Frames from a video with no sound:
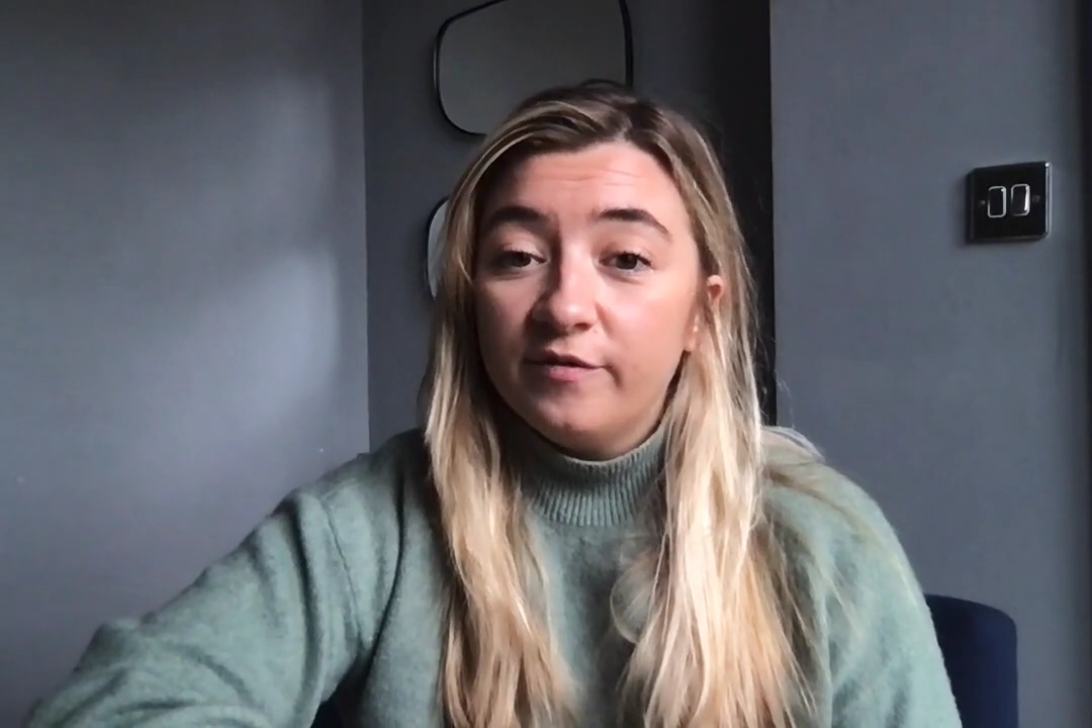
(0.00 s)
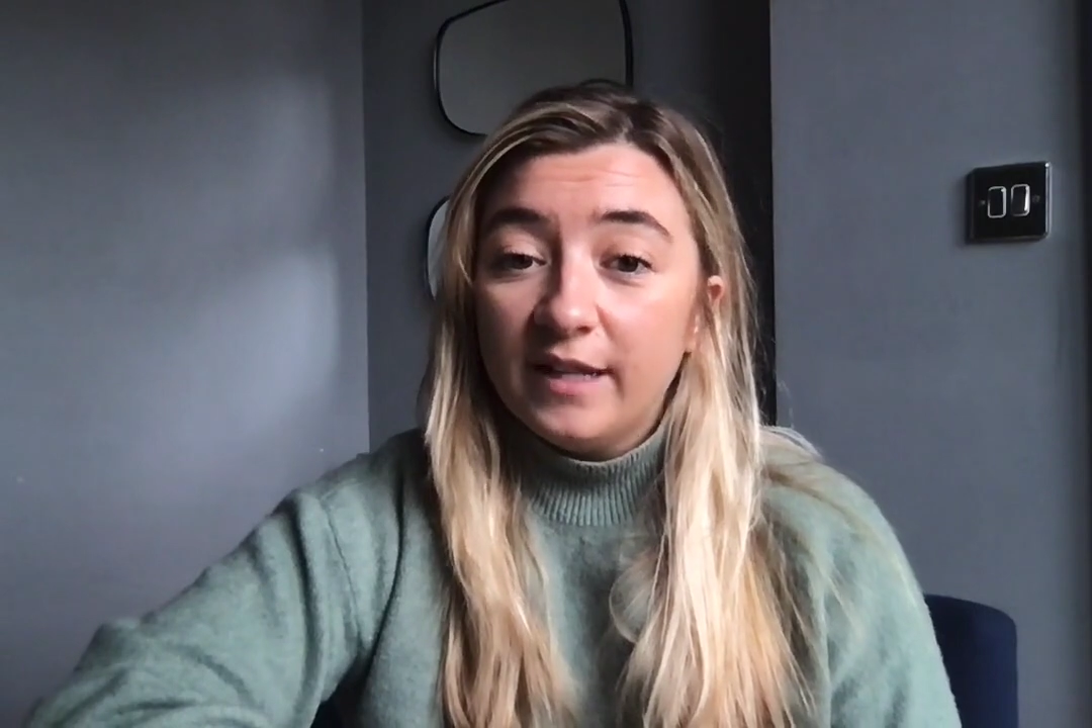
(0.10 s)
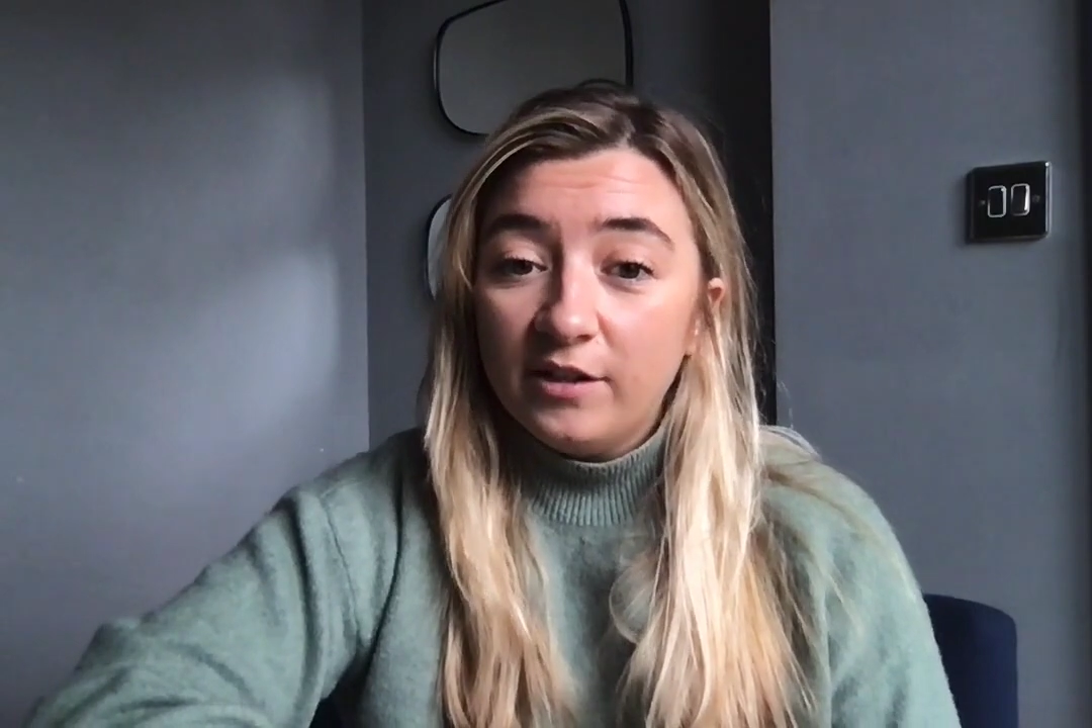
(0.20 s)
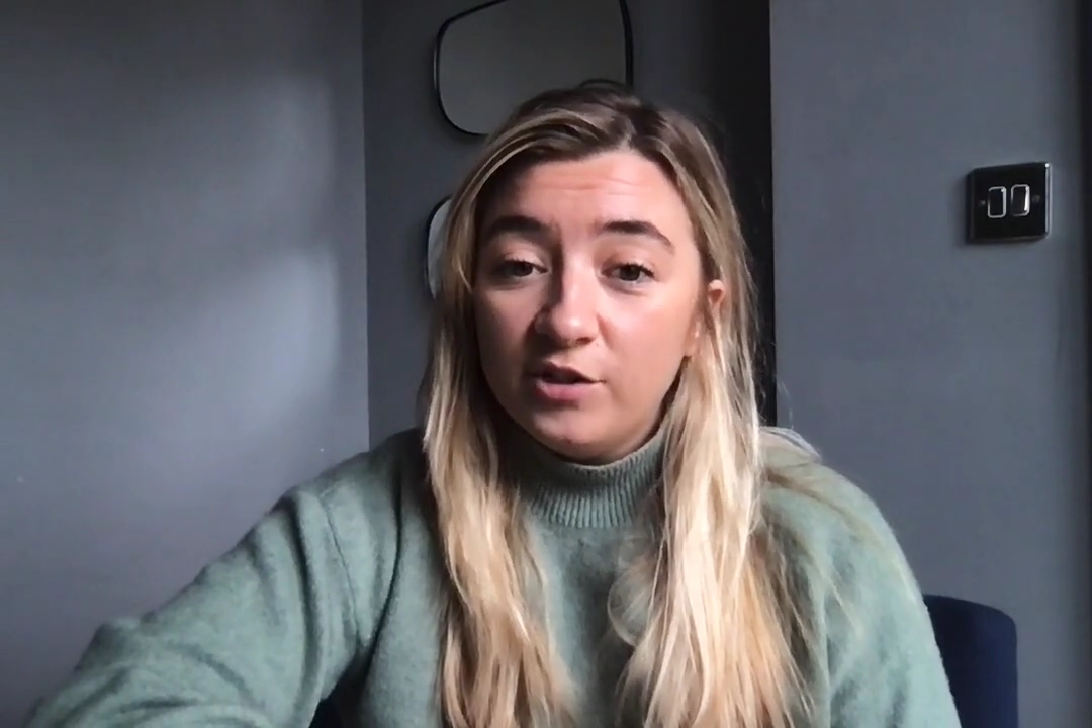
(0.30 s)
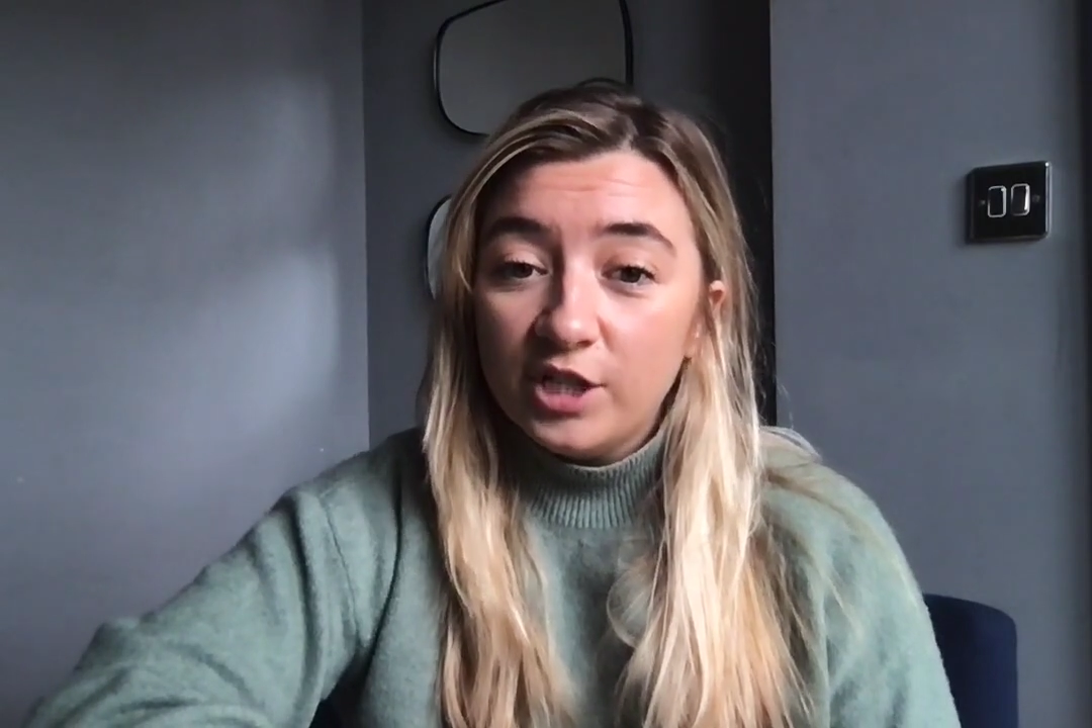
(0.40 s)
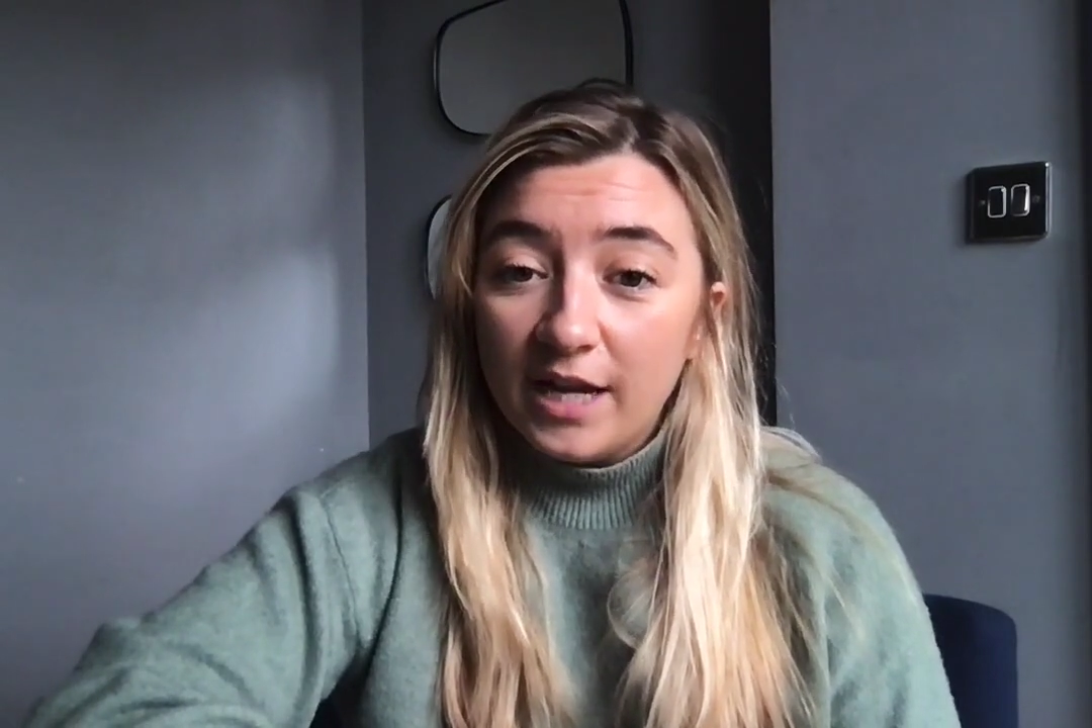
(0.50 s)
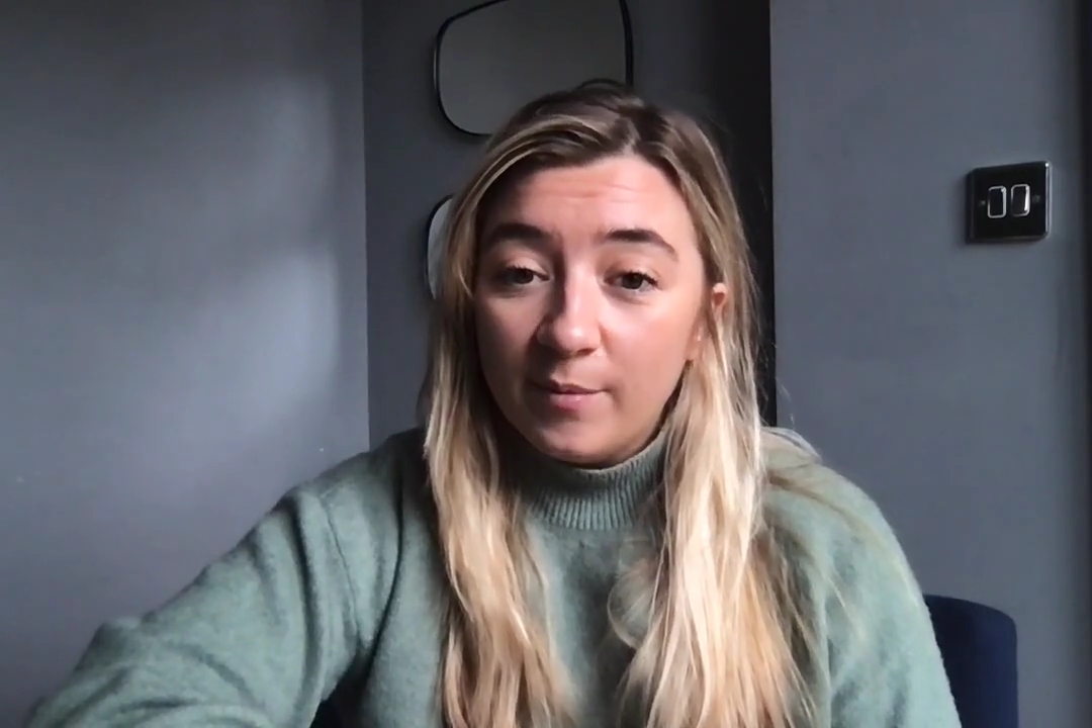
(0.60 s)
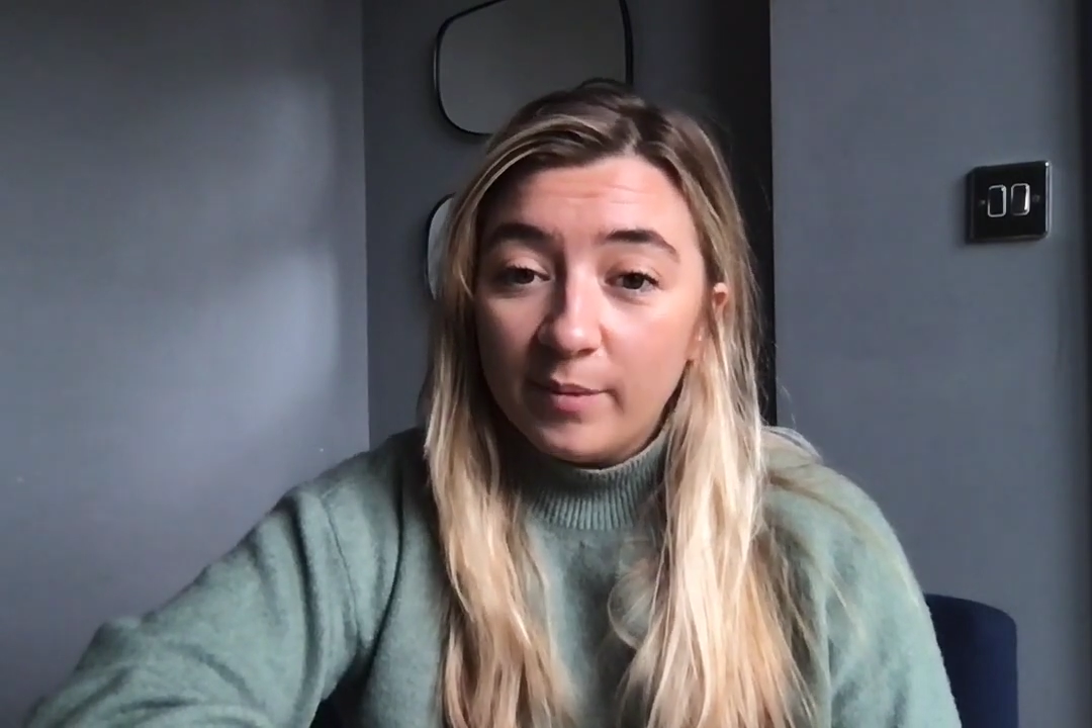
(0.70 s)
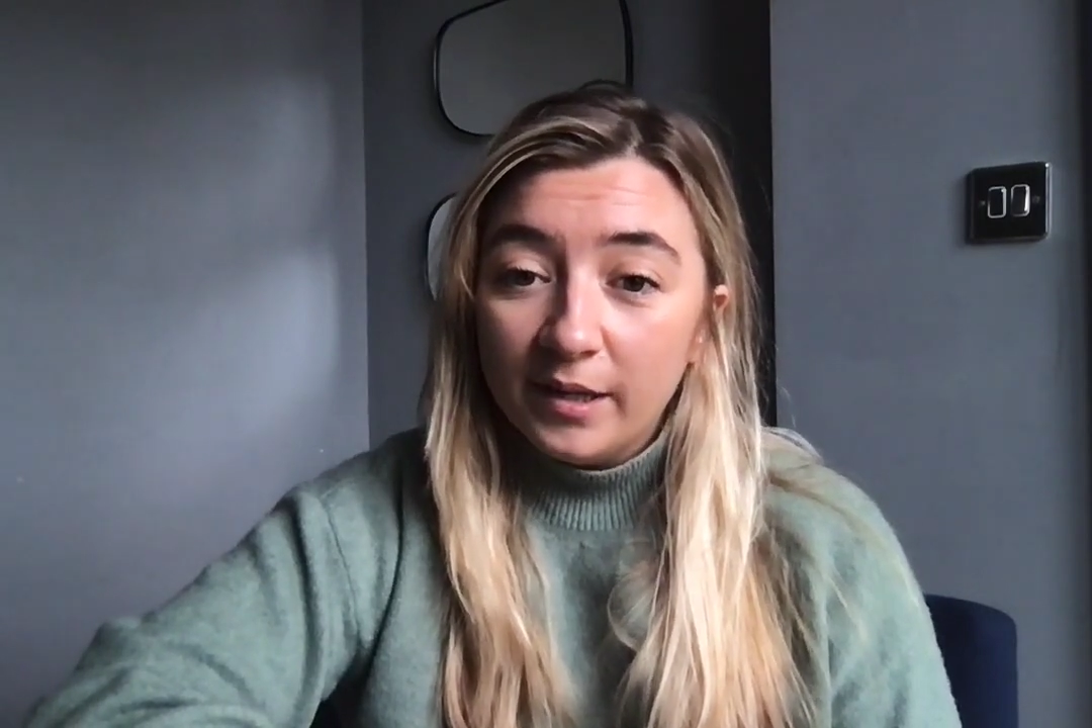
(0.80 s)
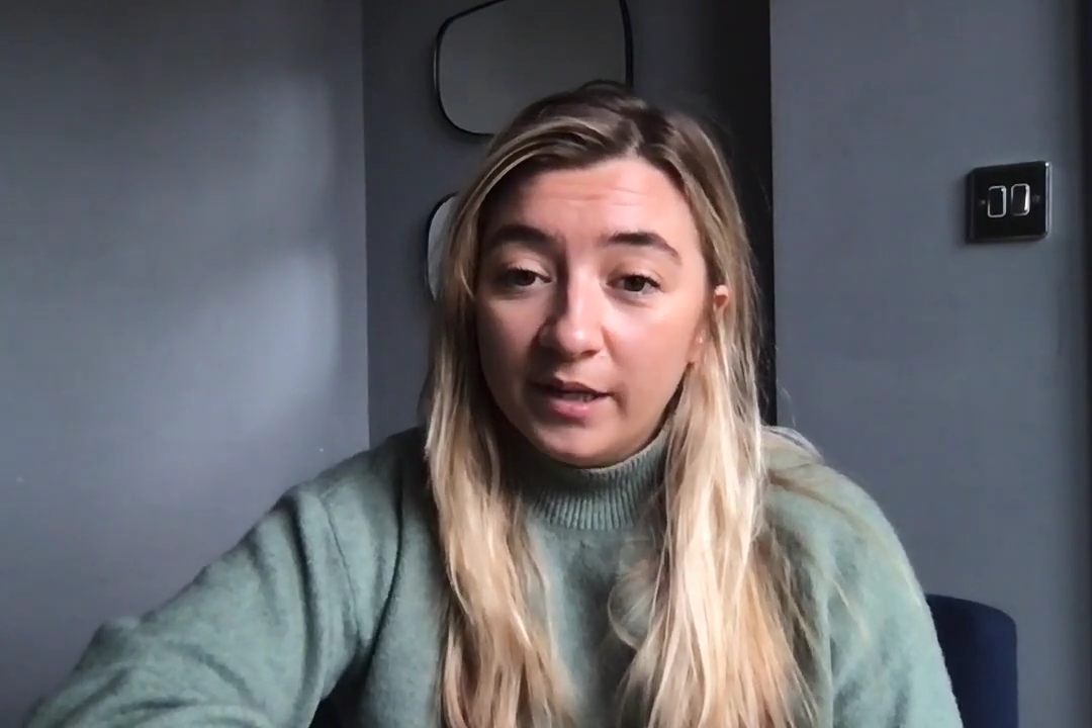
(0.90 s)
fellowship,